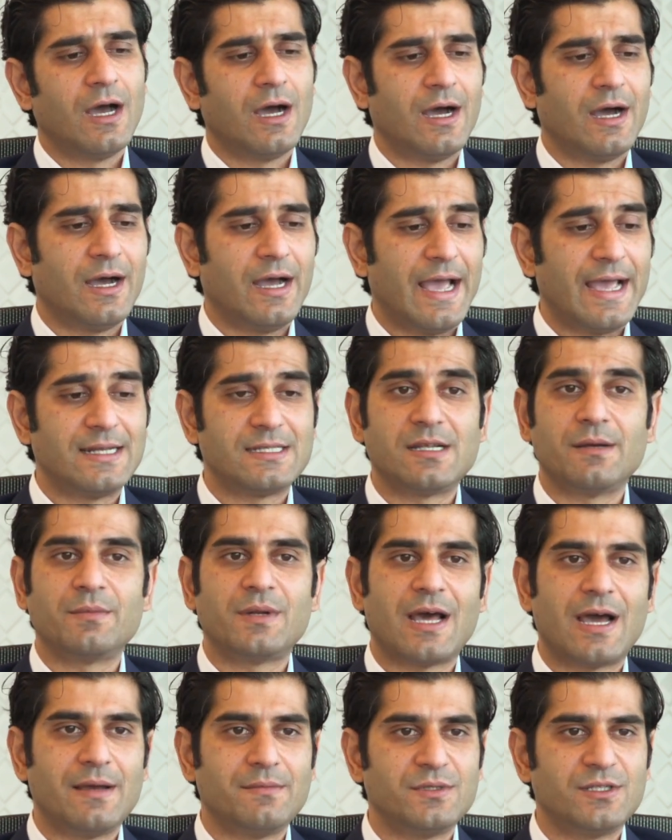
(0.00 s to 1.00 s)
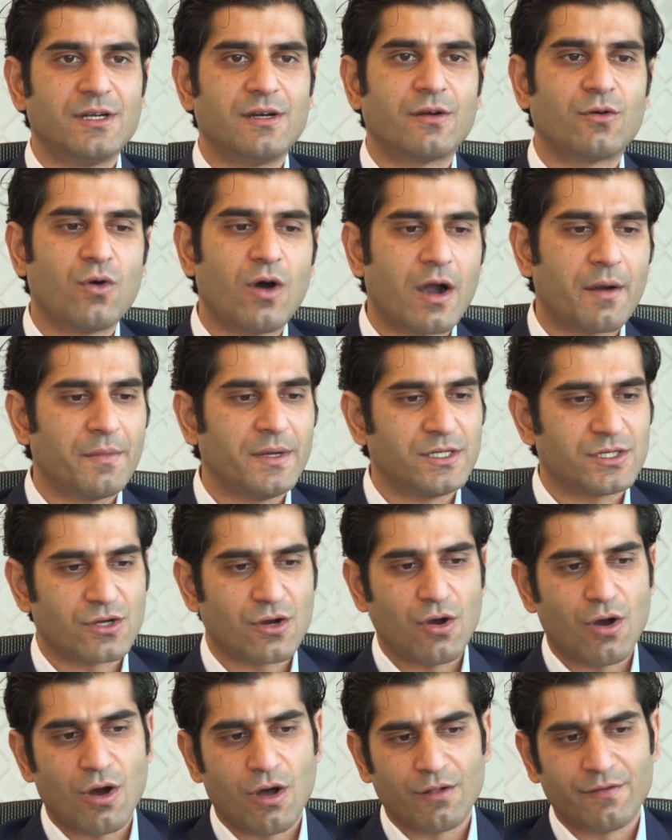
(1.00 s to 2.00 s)
and sometimes the requirements
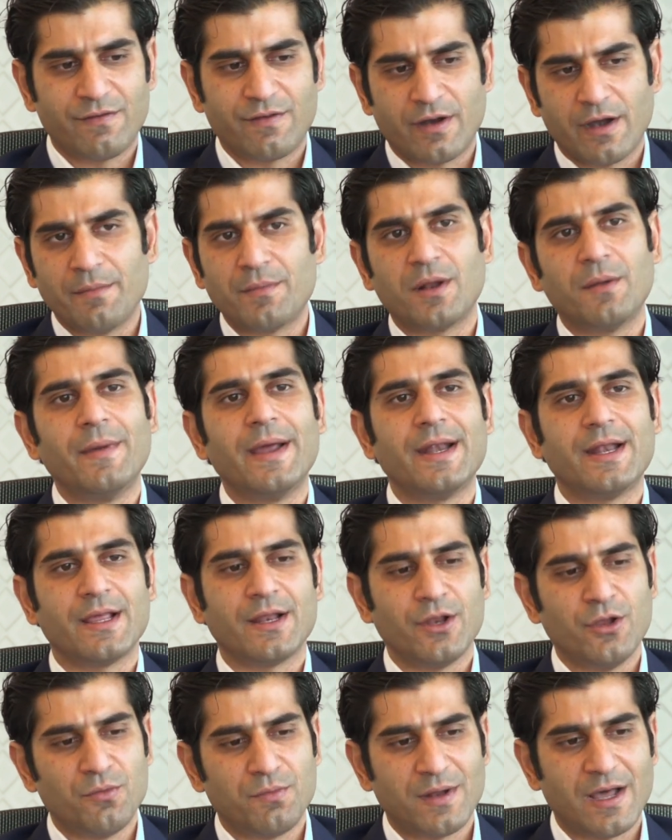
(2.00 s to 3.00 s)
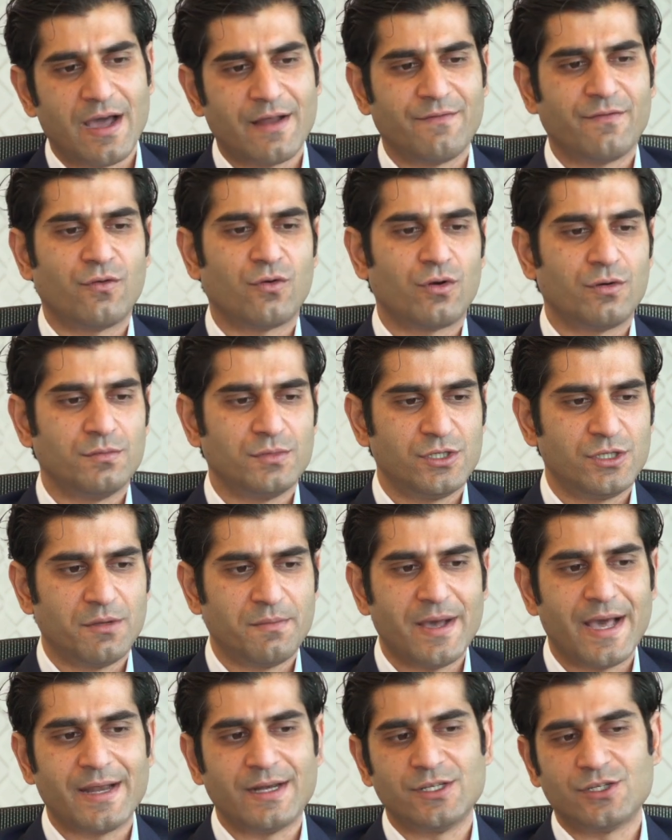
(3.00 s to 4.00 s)
call for implementing new platforms to
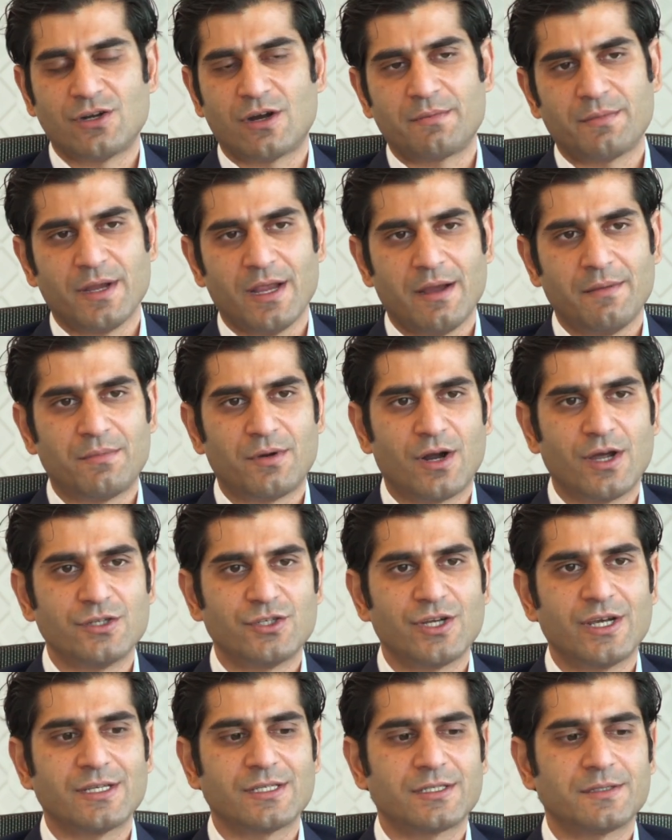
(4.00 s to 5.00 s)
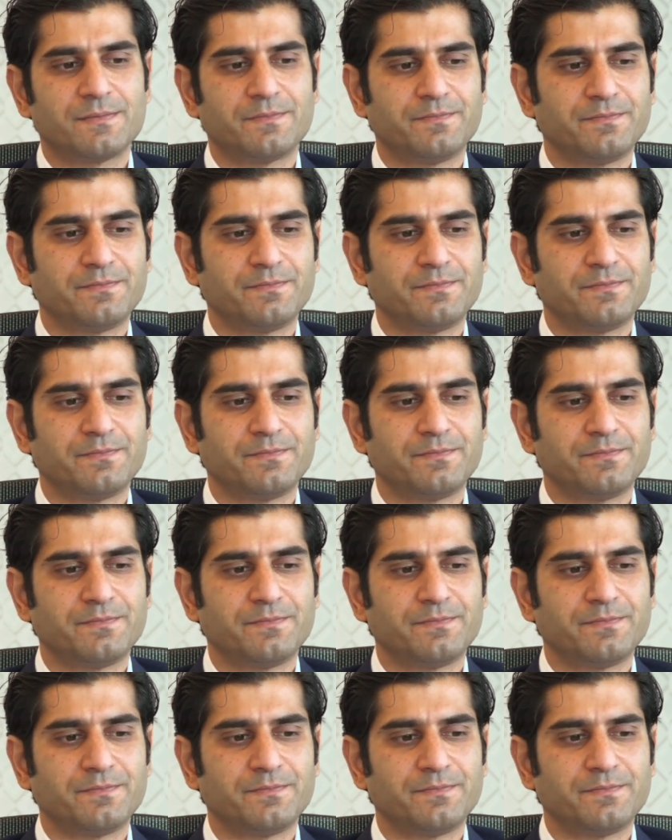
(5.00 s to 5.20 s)
manage RPA projects.